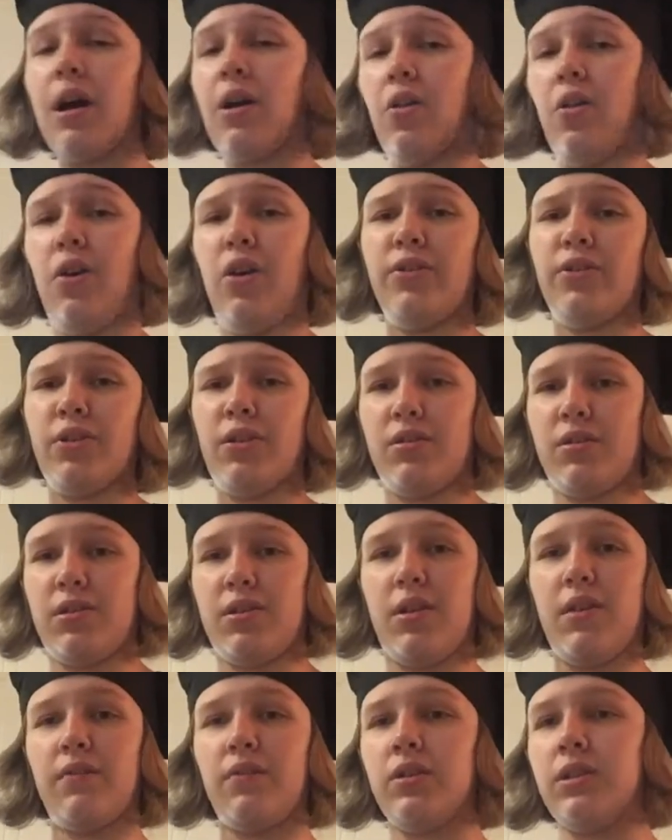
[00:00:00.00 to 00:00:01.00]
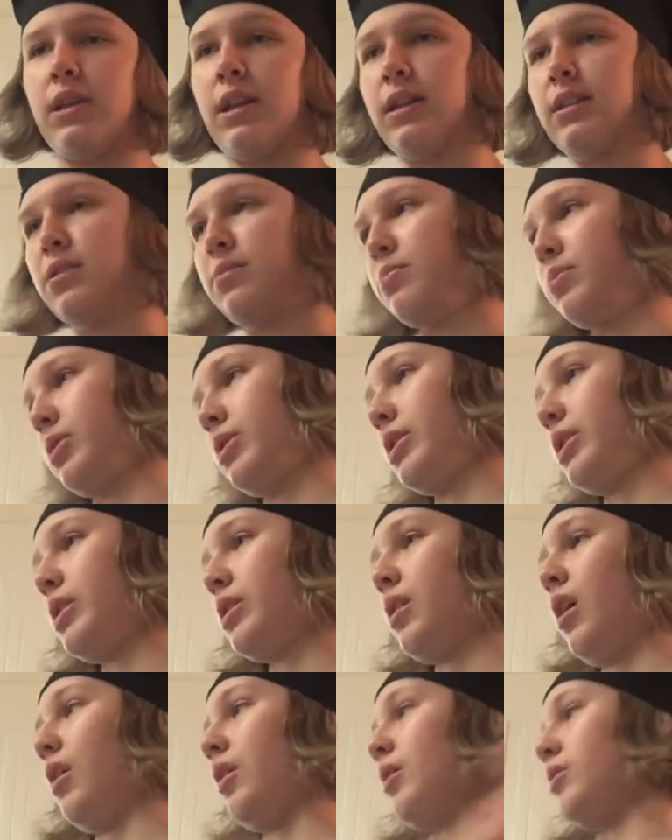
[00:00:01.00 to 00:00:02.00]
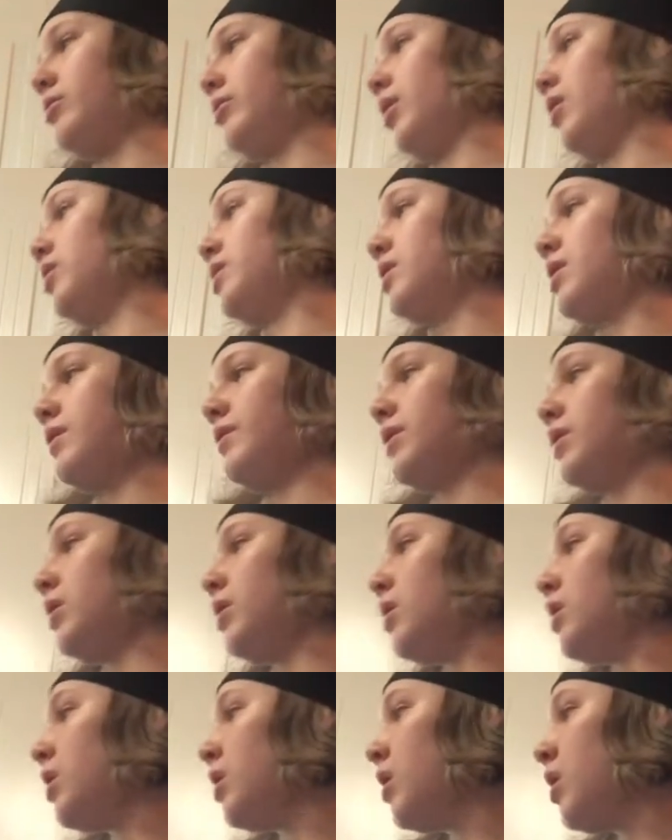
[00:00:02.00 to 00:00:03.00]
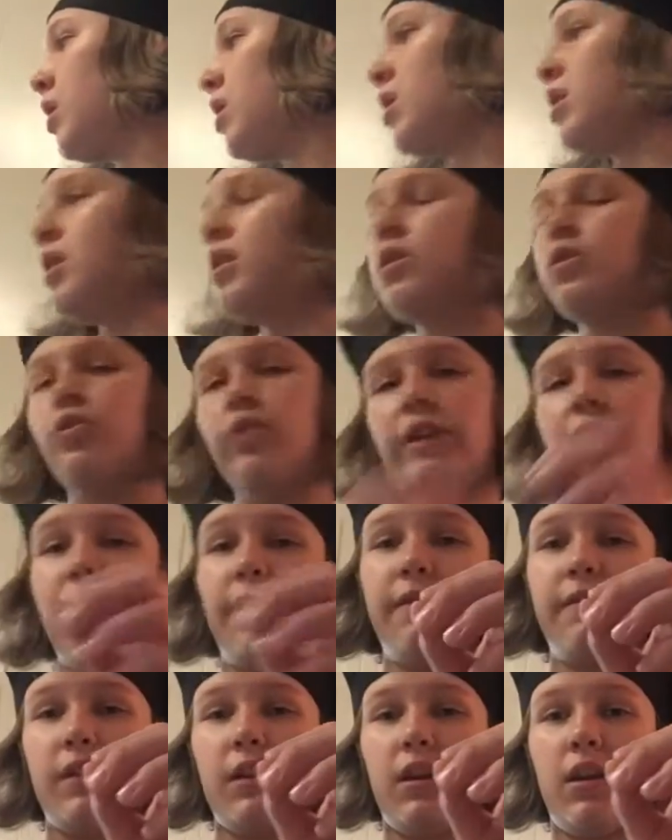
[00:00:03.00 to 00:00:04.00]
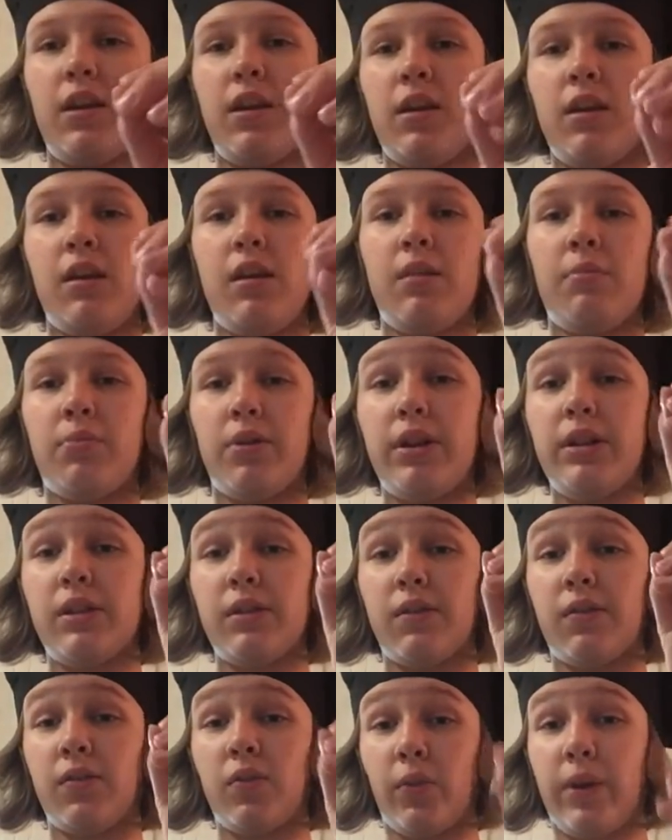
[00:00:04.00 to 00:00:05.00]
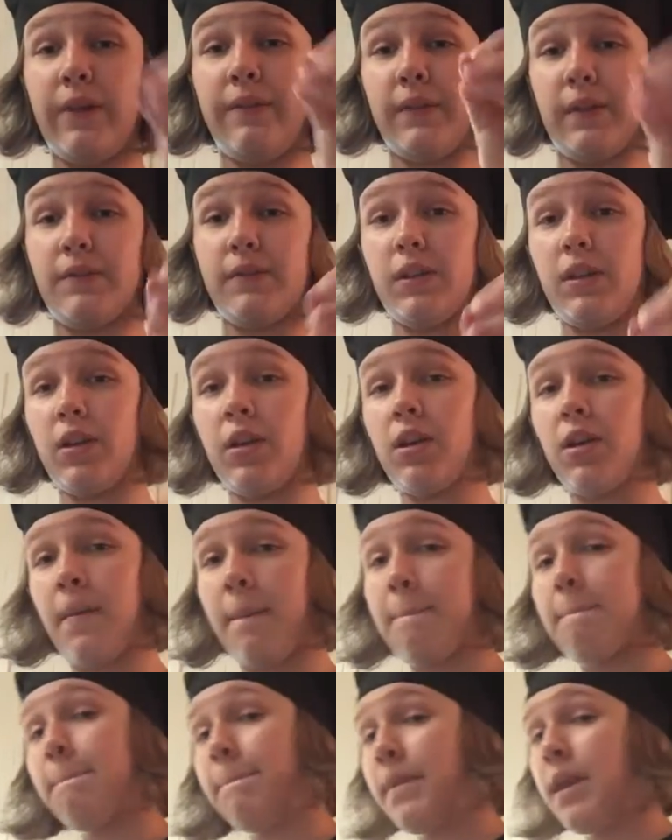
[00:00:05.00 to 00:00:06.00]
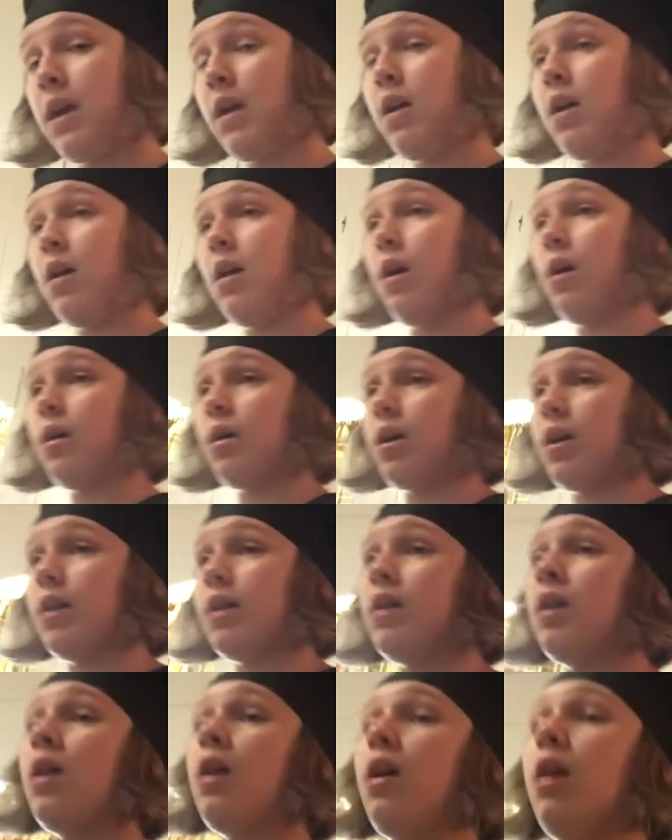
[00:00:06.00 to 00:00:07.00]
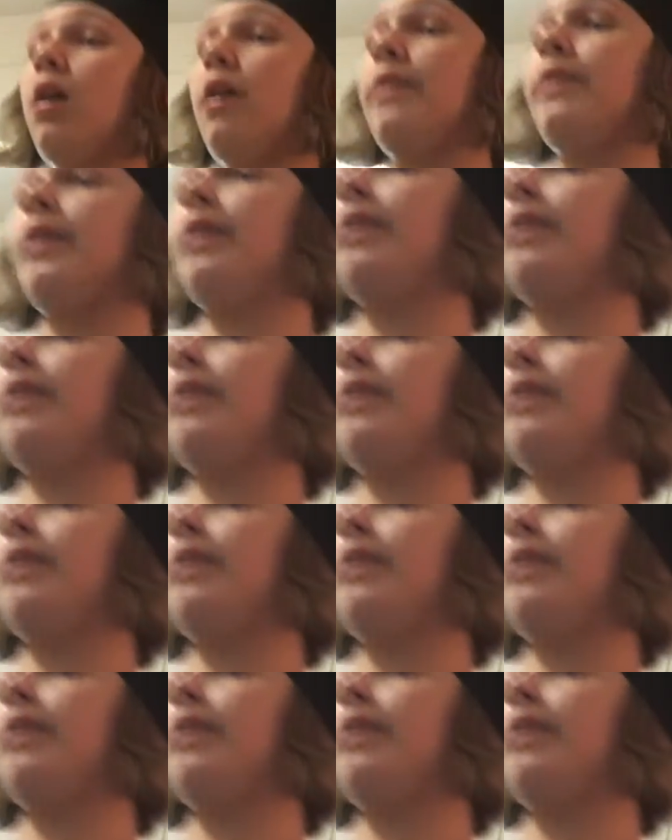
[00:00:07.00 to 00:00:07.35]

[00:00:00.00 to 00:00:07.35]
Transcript: how long y'all's oven take to preheat. Y'all know y'all's oven. 350. Preheat to 350. Okay? And